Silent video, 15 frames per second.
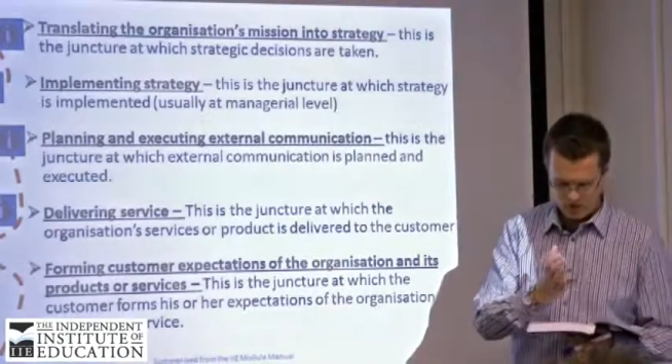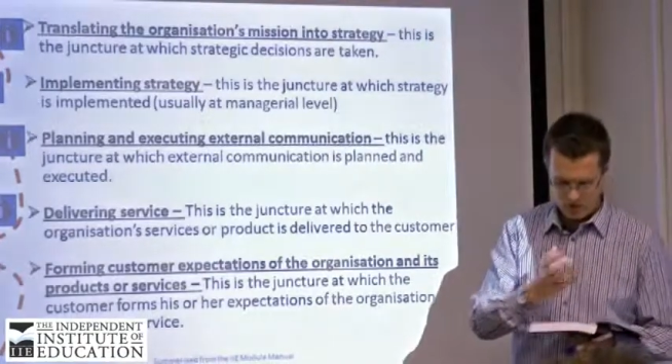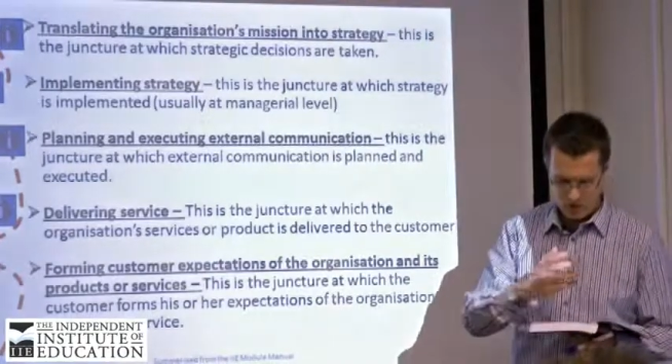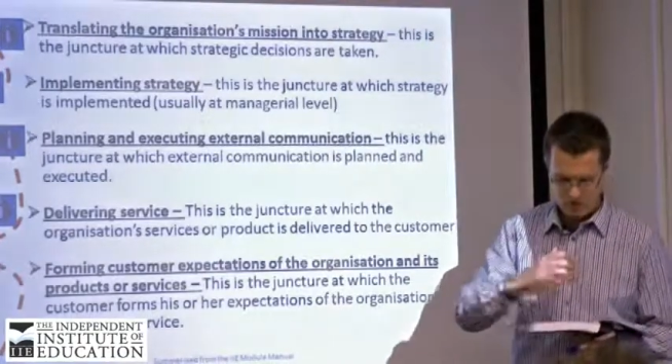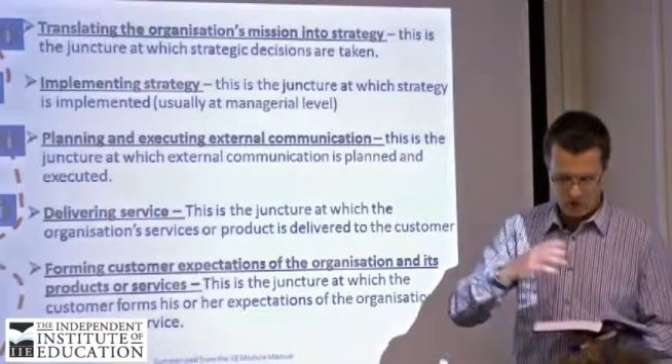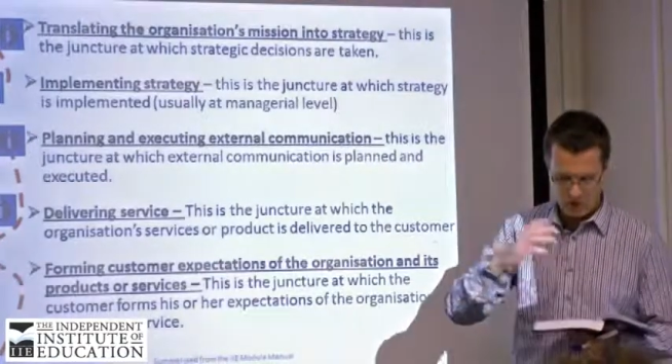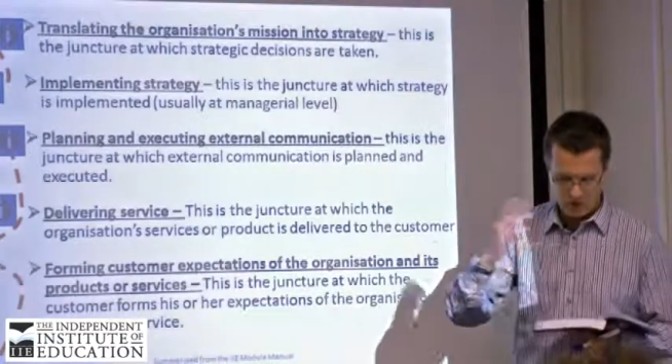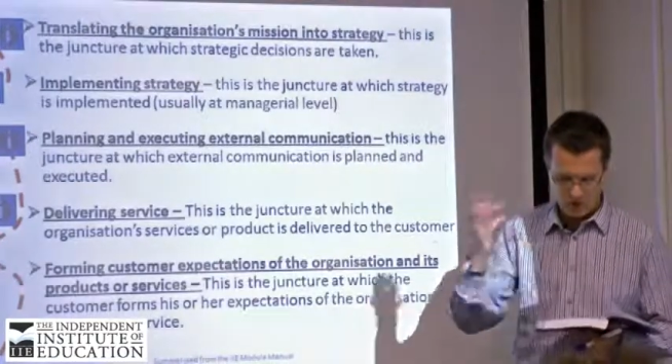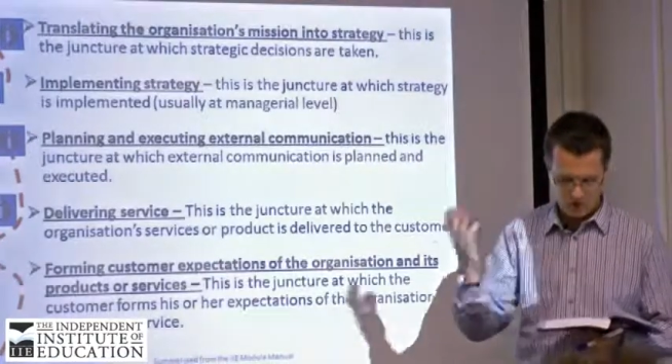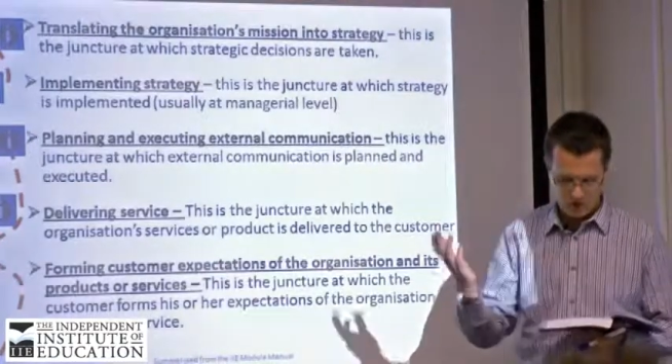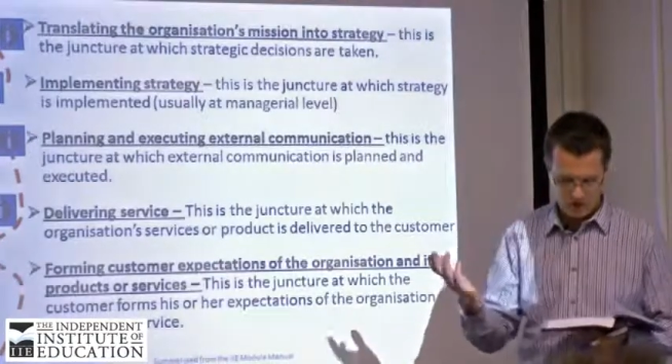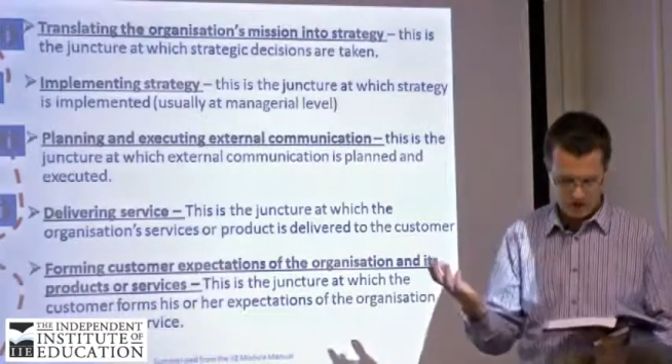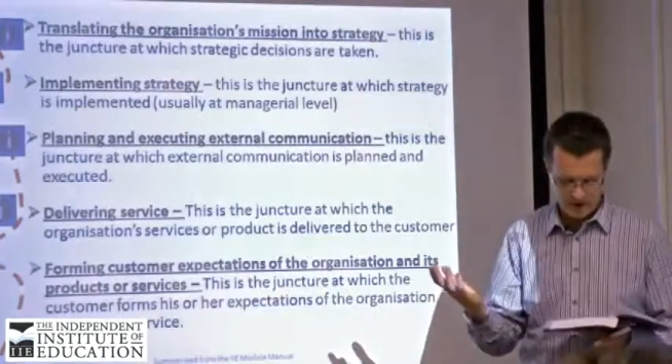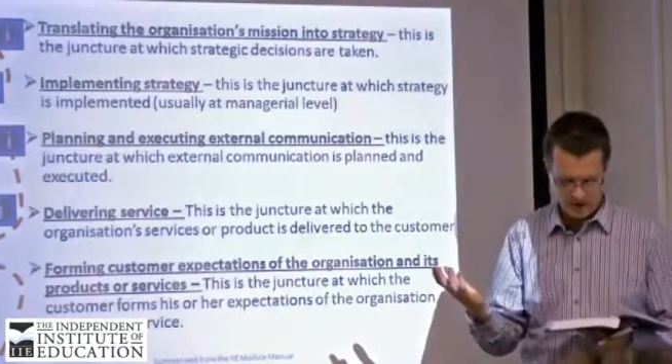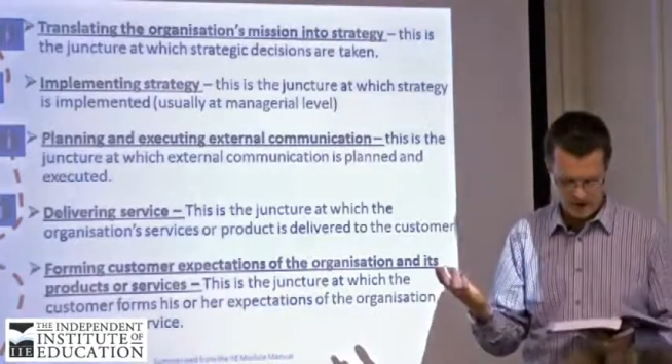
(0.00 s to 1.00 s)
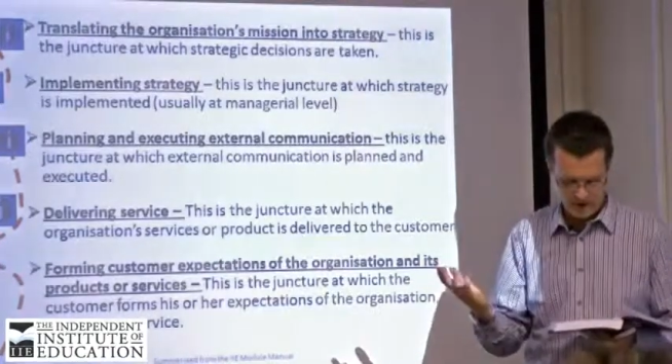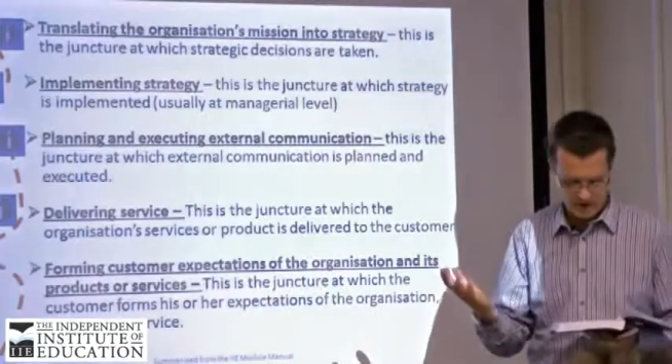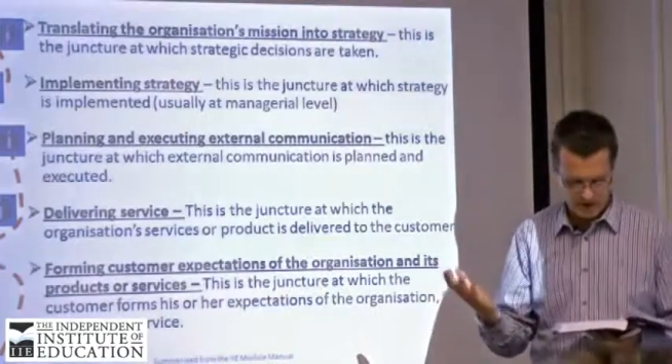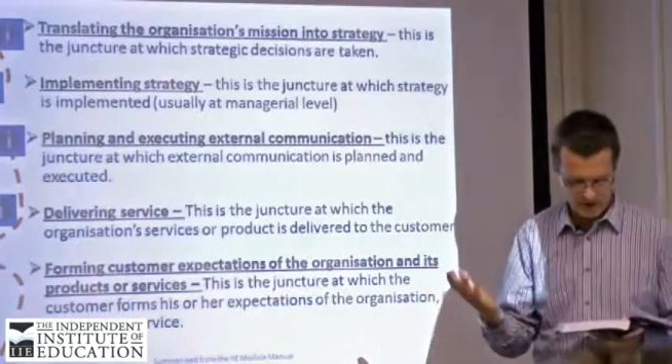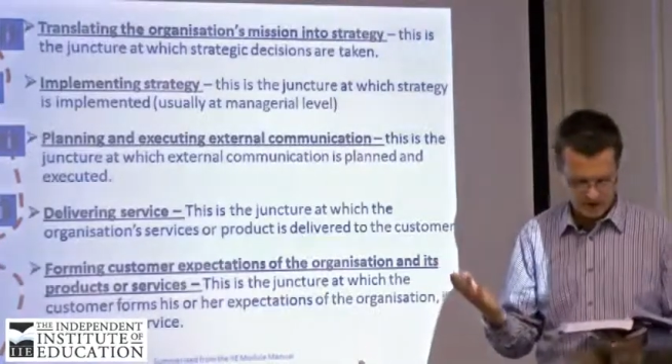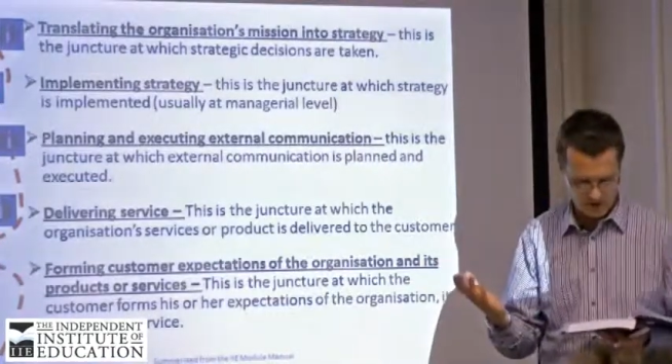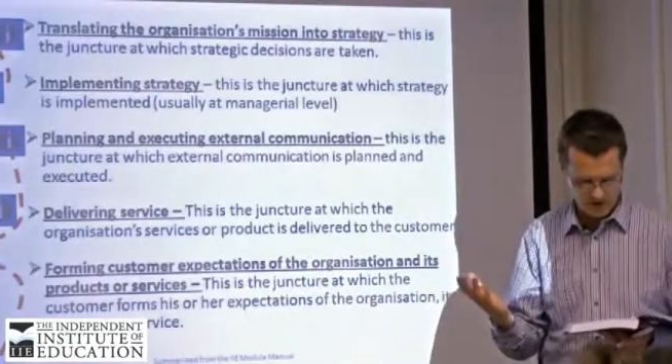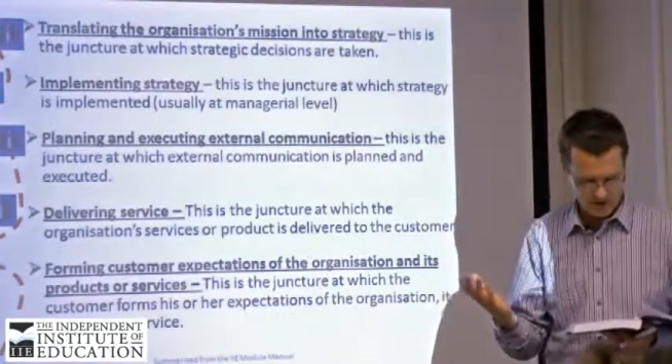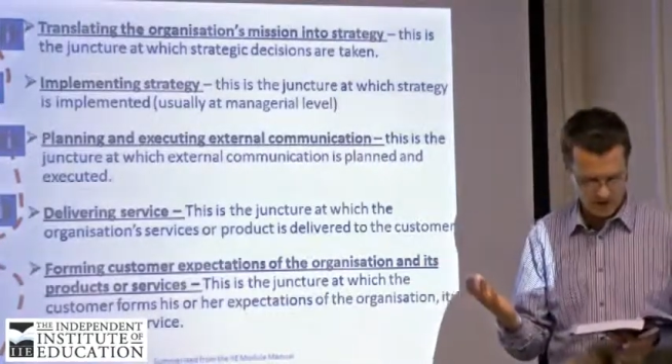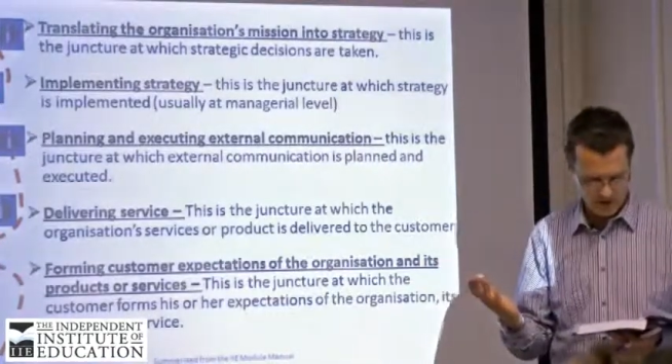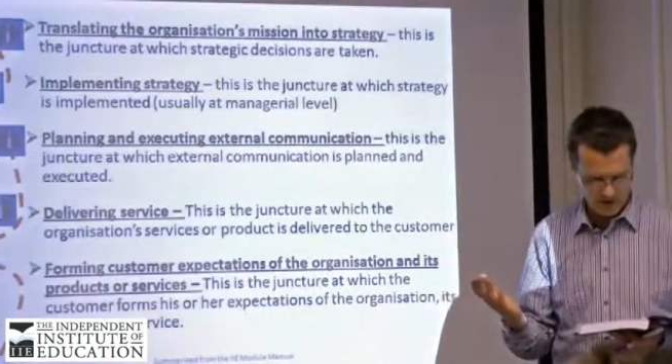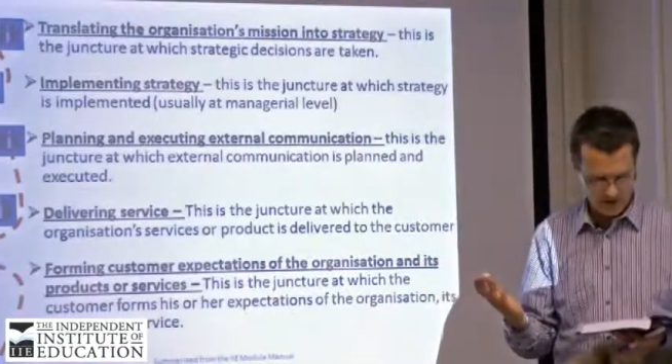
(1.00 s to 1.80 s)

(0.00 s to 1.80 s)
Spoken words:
your market orientation,